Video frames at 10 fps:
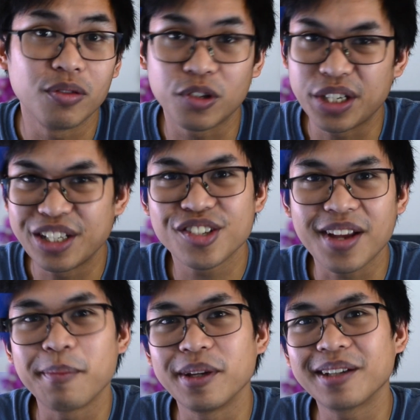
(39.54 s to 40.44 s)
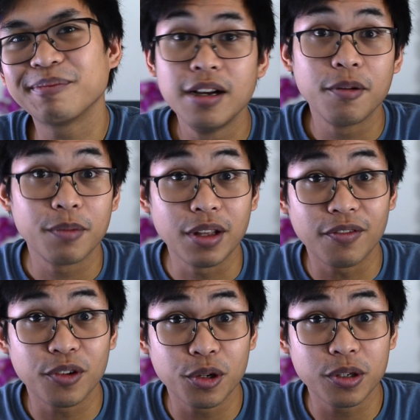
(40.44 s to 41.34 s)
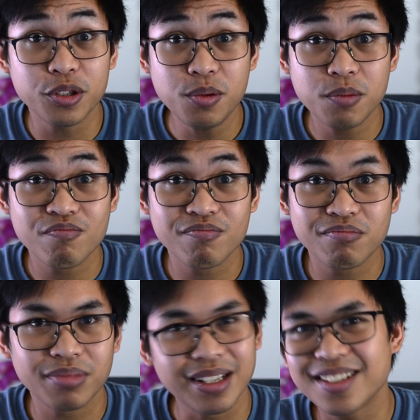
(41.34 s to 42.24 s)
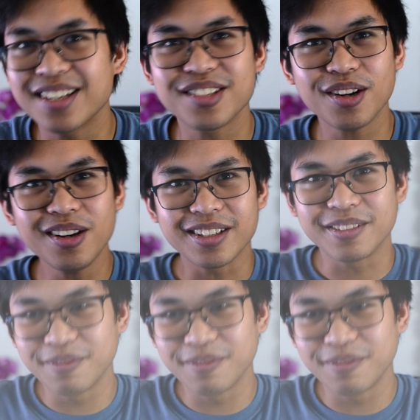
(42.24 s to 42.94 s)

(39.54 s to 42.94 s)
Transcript: for each topic. Without further ado, let's get started.